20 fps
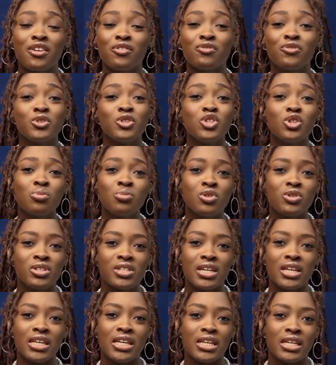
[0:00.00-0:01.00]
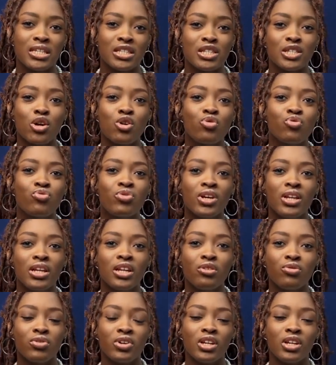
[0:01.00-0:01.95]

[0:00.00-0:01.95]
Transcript: And Fuji music is really,